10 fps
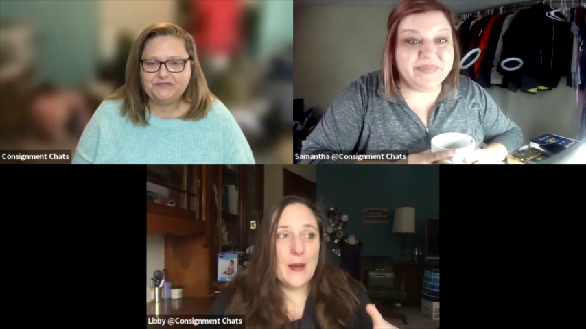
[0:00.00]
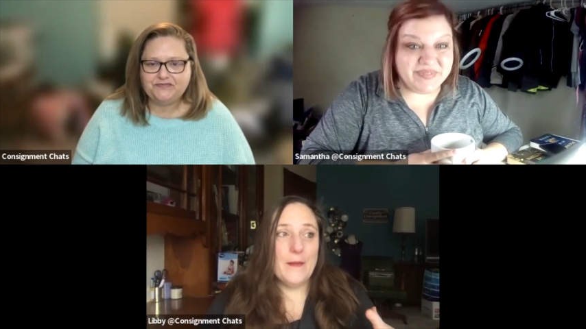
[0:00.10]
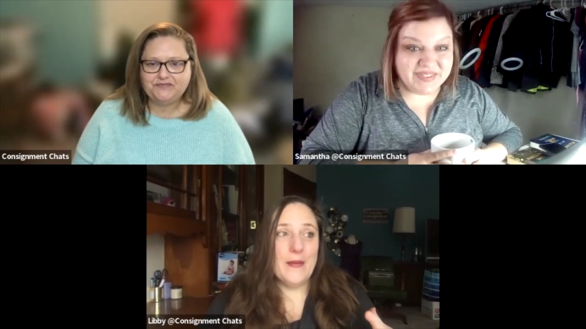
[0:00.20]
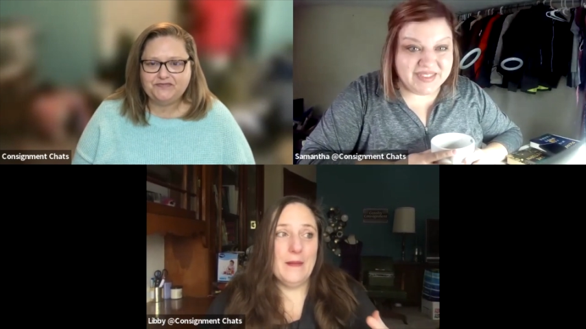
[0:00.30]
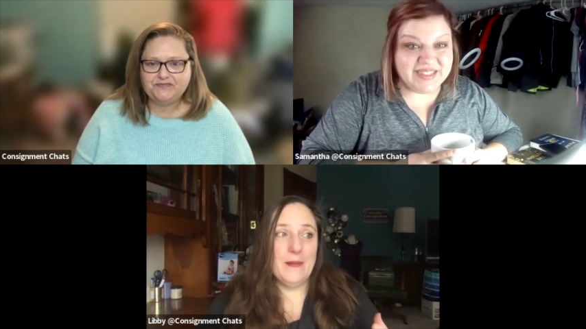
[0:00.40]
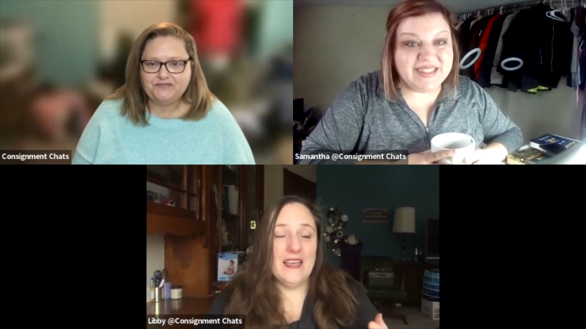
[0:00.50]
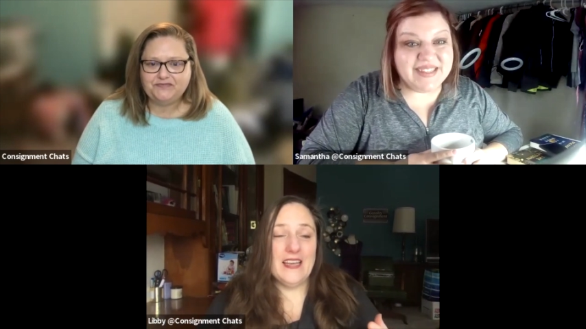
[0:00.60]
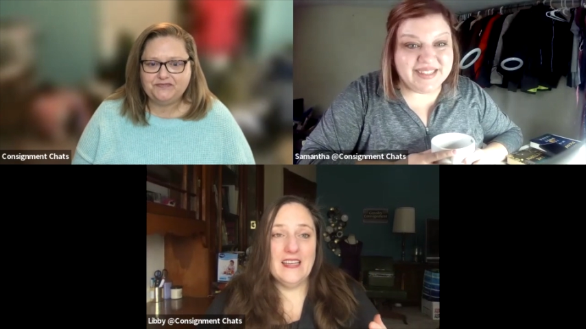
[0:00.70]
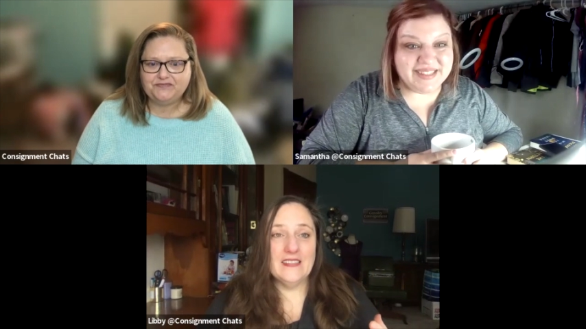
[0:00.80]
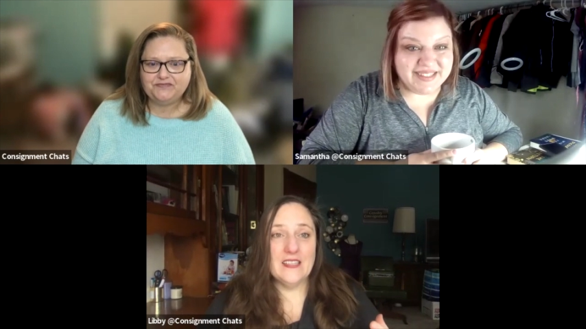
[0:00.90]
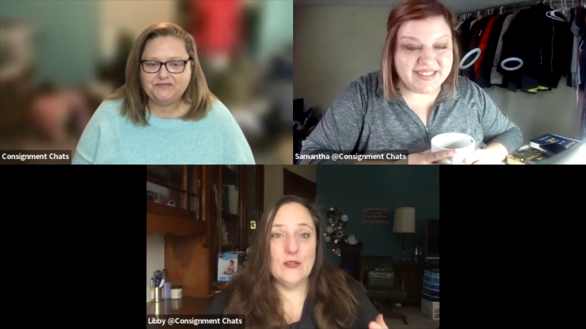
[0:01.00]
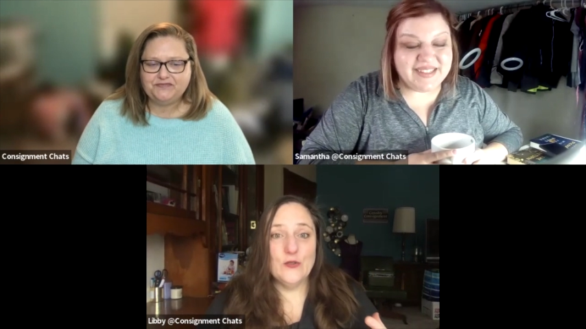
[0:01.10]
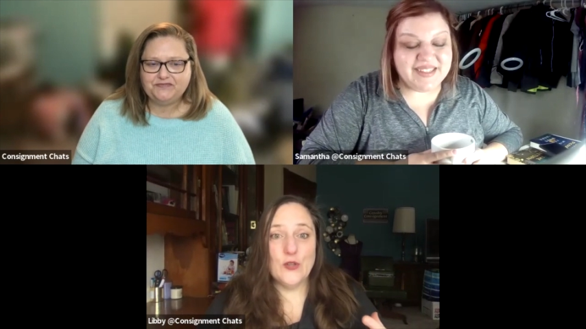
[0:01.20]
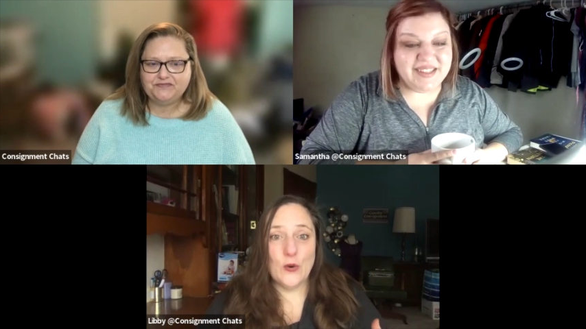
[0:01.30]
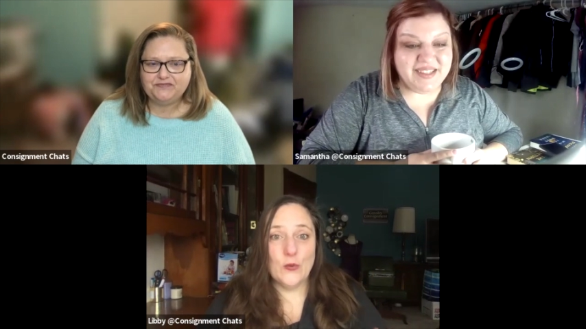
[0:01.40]
Speaker 1: maybe it is that you
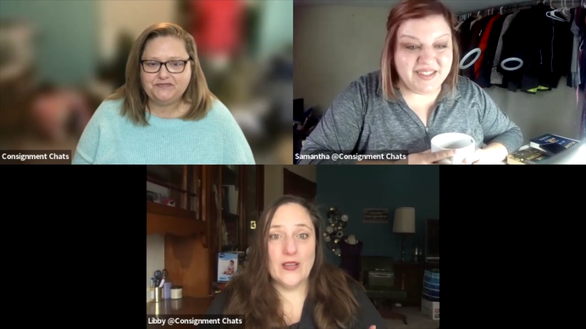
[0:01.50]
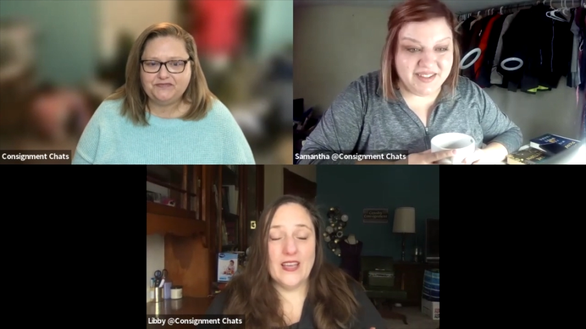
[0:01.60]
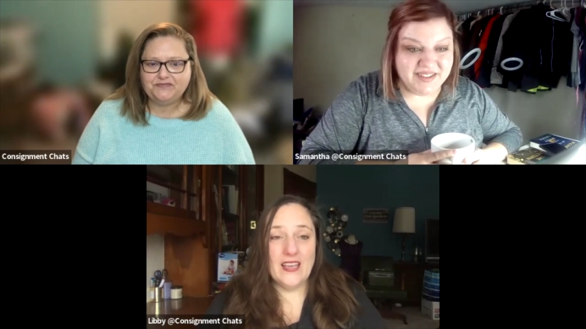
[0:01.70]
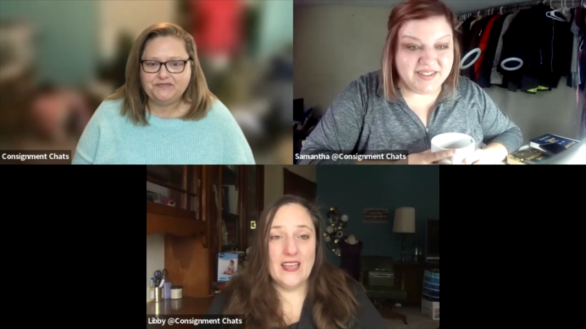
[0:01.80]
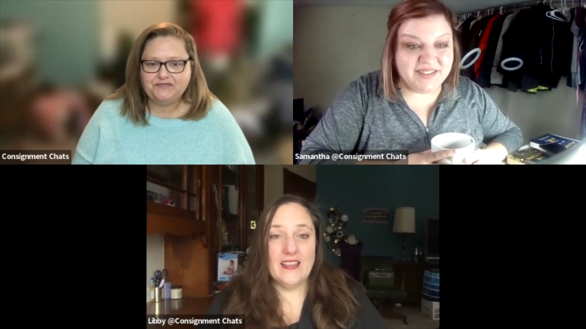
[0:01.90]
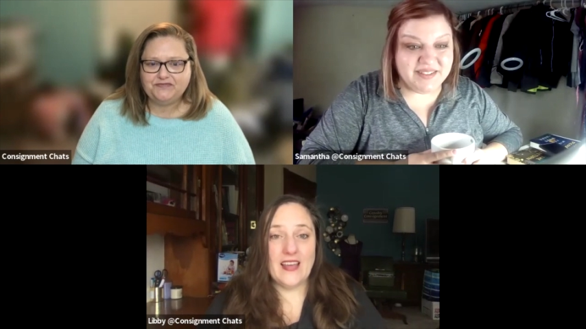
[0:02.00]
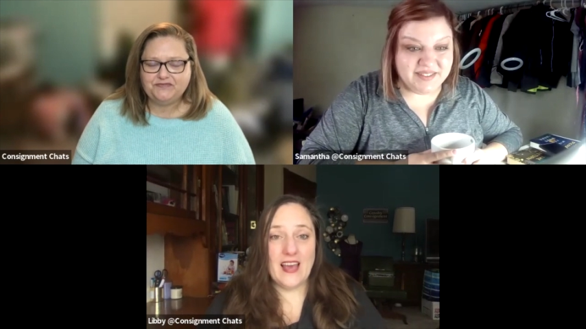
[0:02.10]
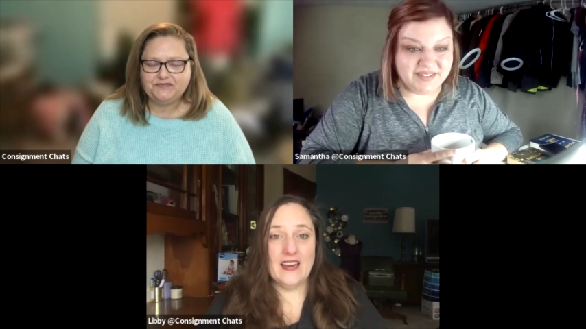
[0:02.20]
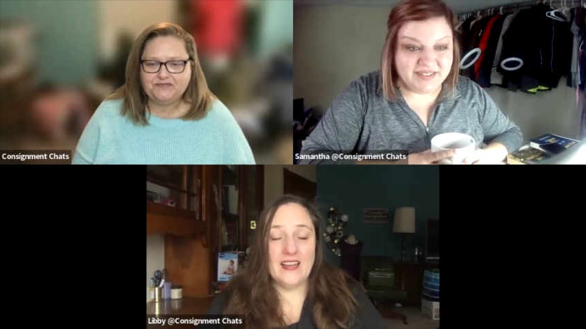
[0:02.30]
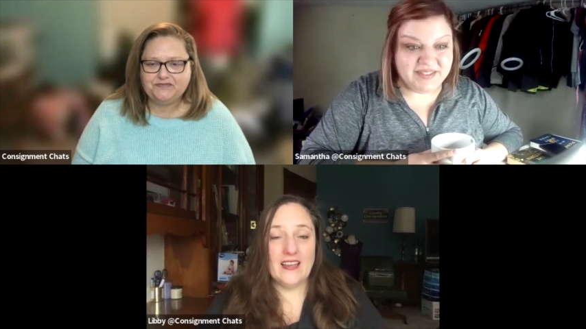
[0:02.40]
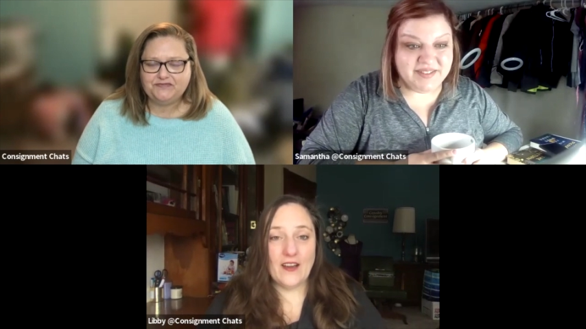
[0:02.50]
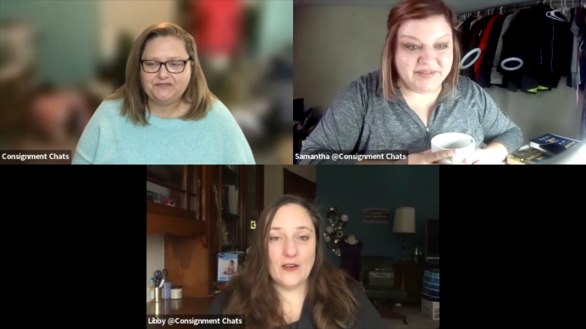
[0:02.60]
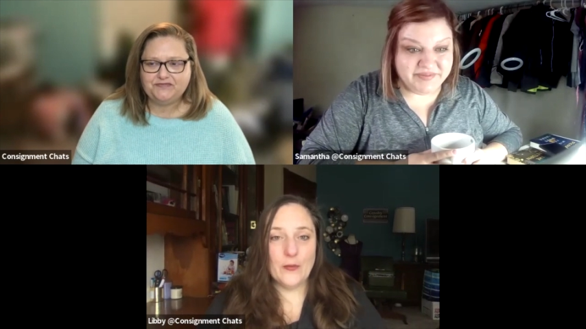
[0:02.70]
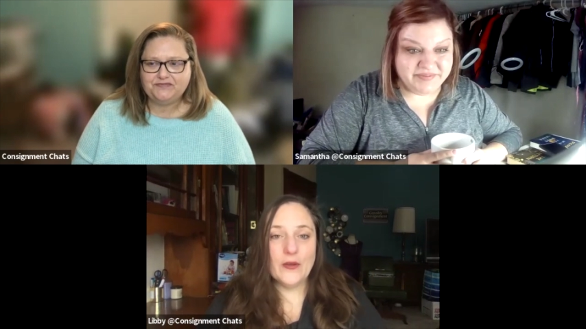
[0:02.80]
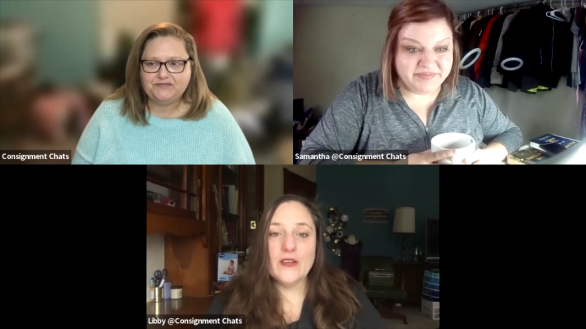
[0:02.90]
don't hit that
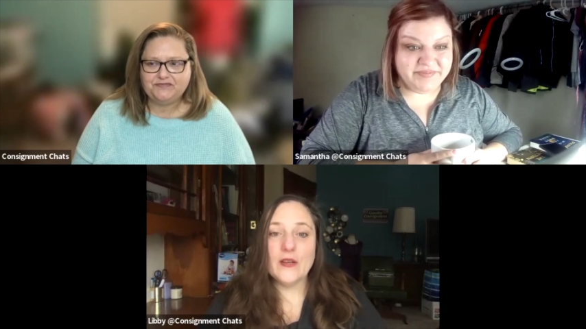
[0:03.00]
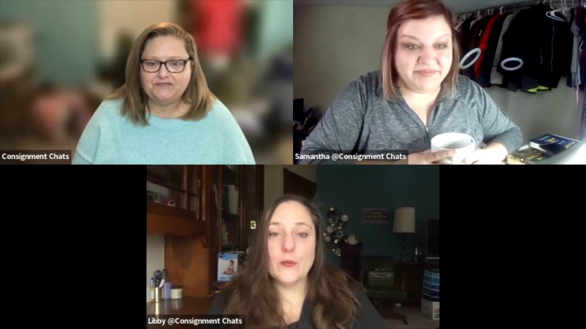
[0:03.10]
accountability,